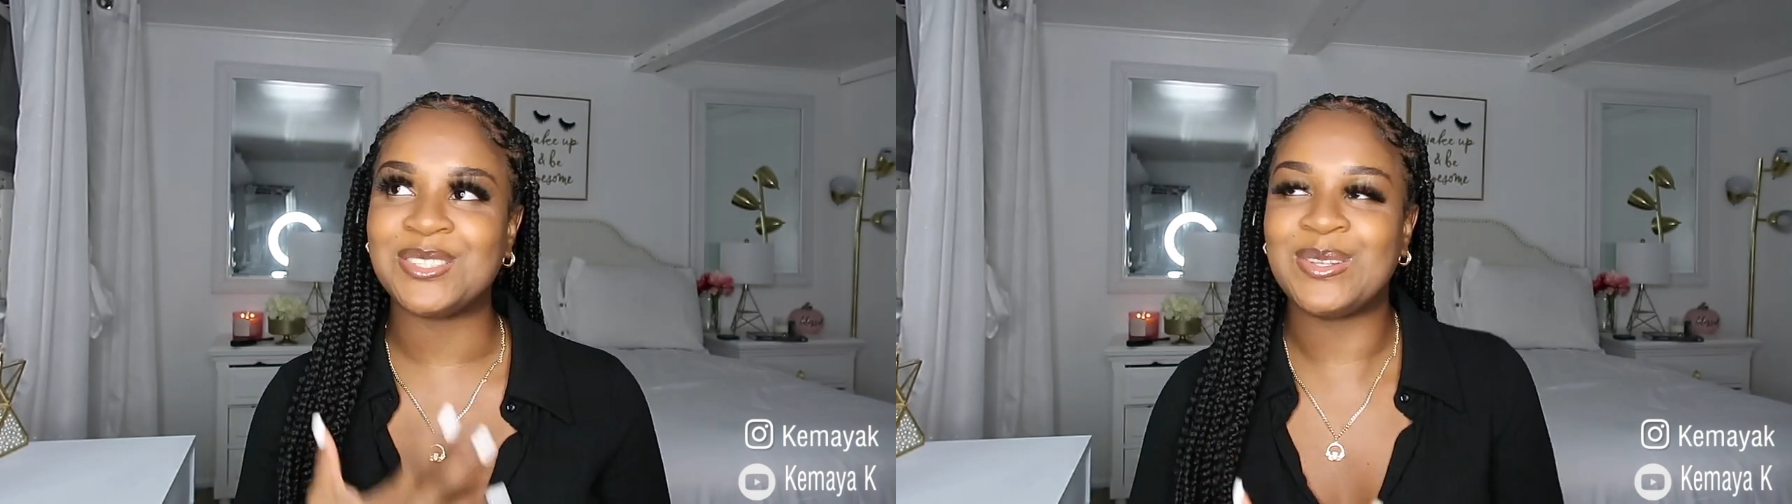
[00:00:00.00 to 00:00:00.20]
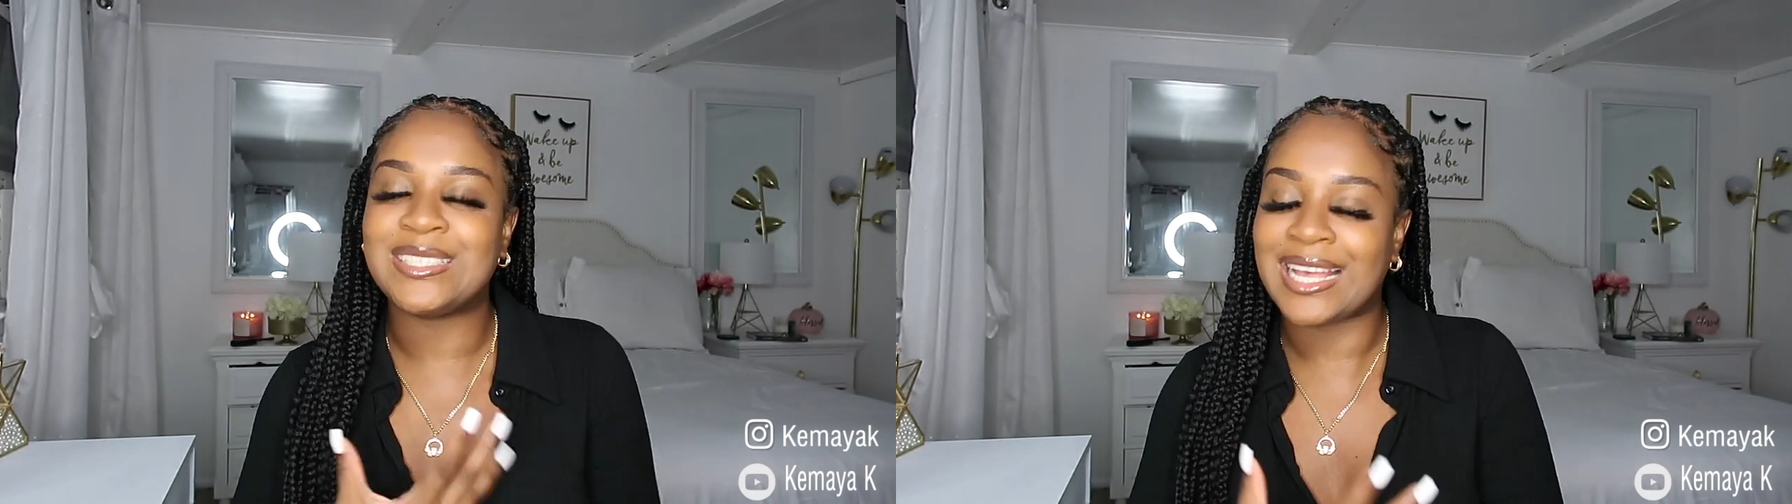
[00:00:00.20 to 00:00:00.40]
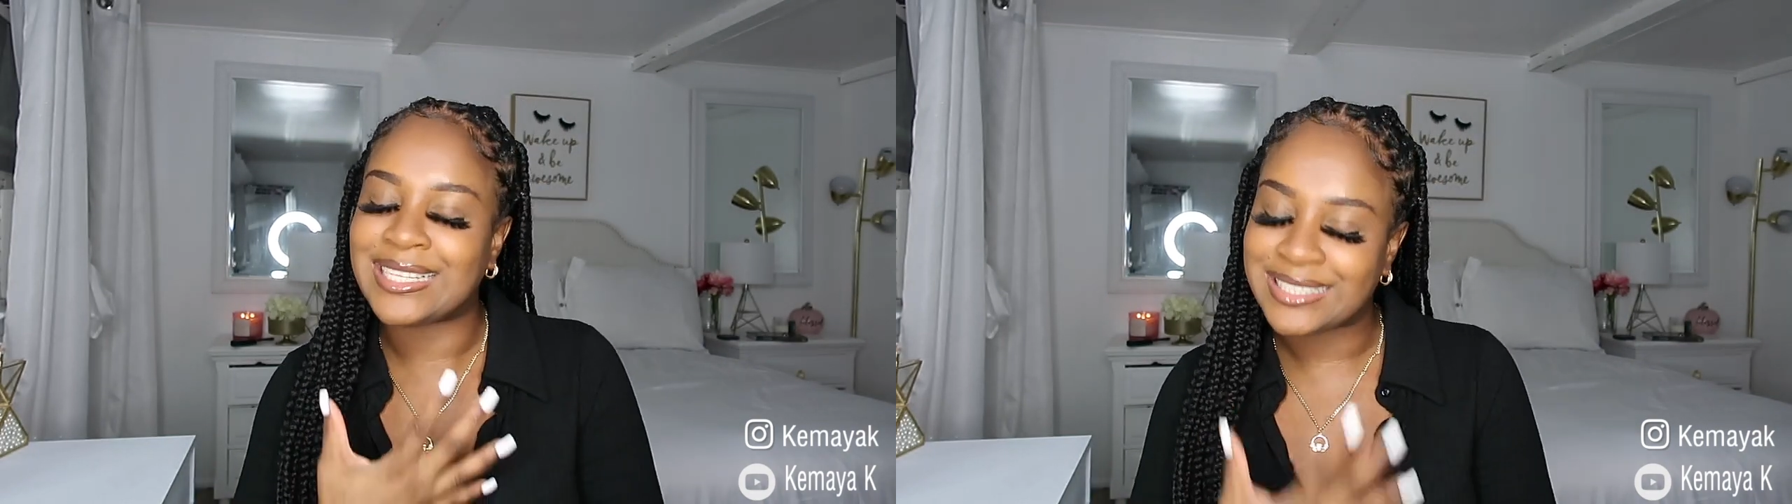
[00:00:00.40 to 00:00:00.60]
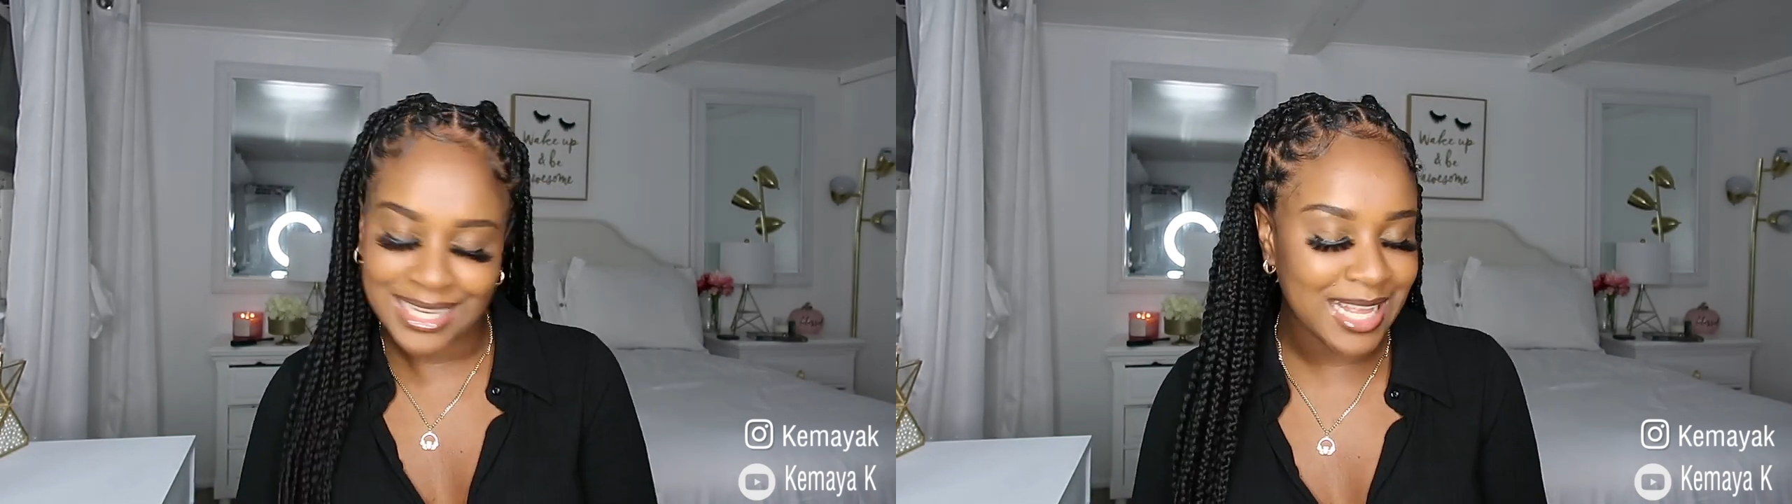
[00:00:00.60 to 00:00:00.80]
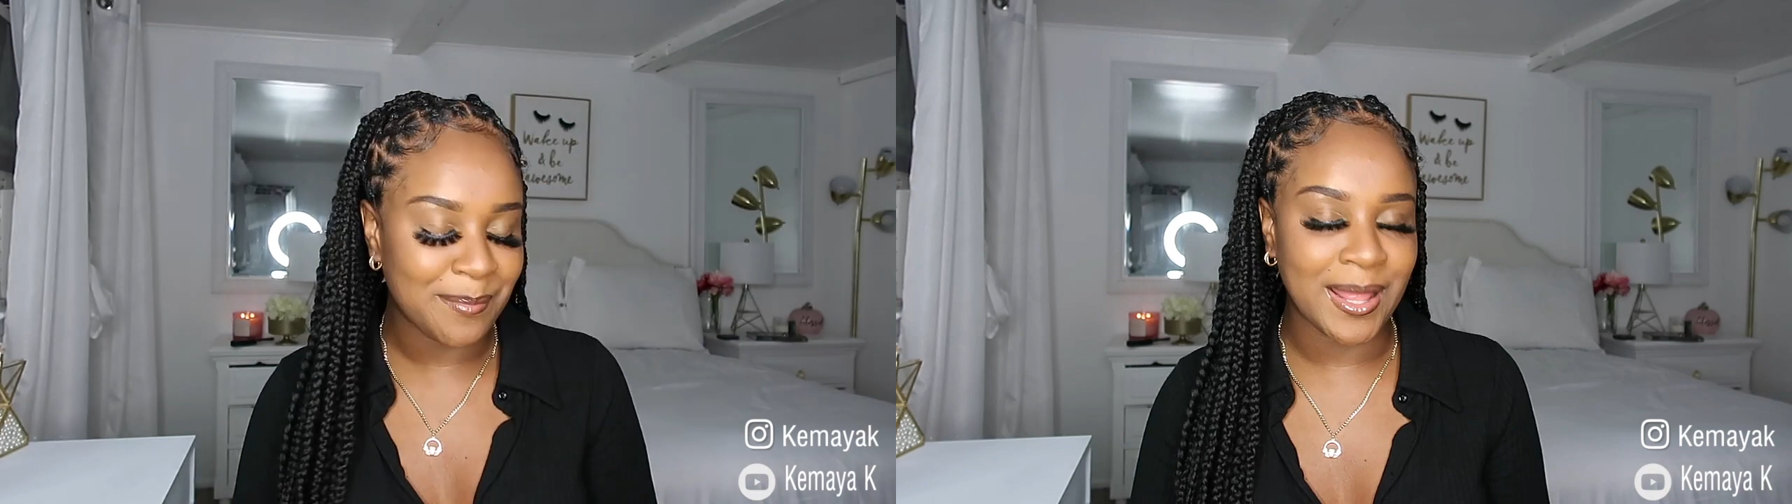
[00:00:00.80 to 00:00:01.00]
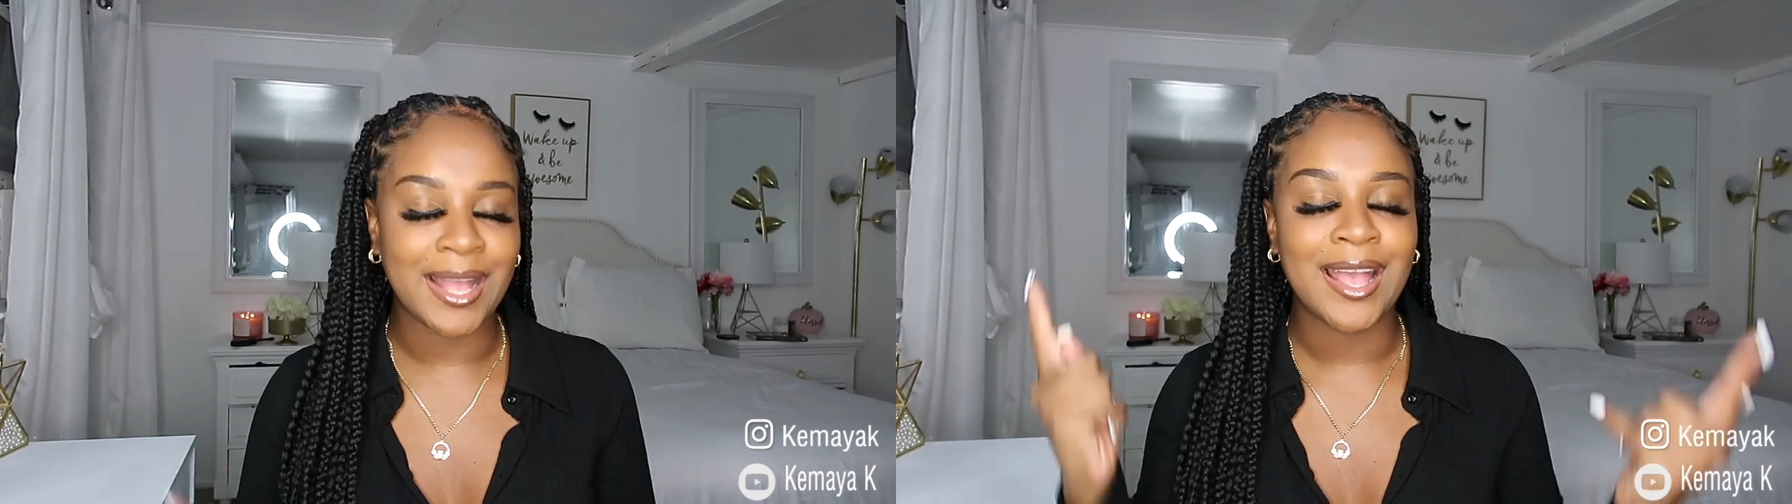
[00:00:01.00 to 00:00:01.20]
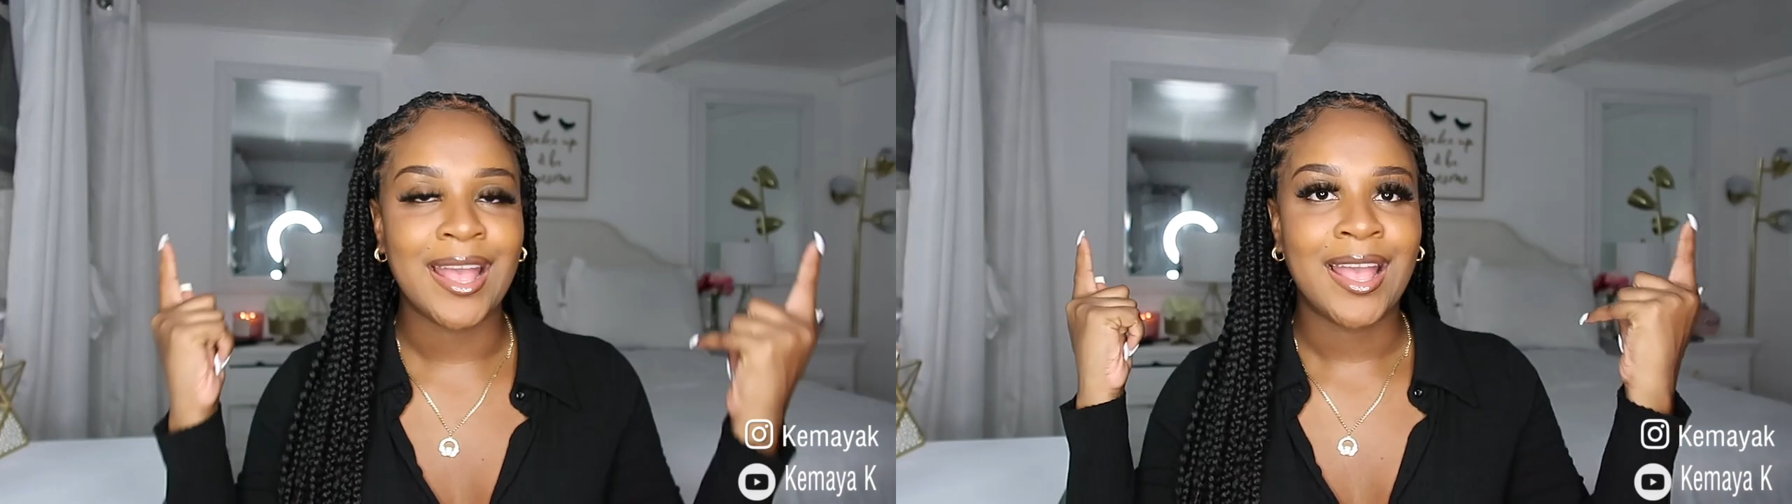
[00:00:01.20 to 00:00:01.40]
soon as I did, I'm like,